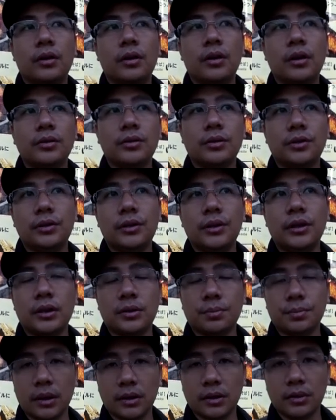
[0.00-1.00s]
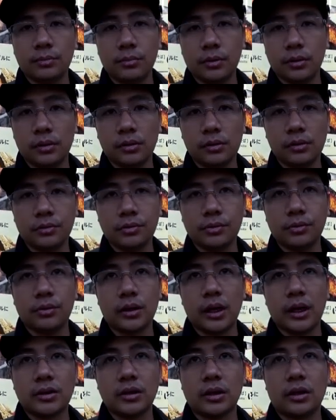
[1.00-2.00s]
as early as possible to
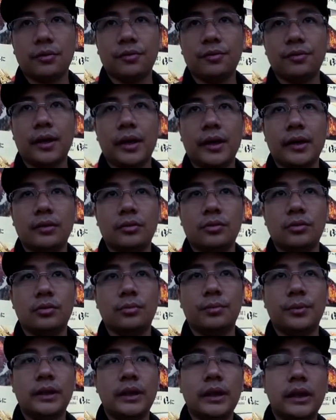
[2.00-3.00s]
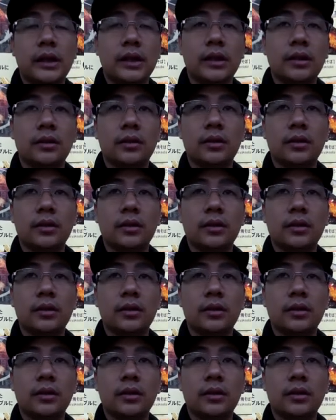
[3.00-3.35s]
catch our flight to Manila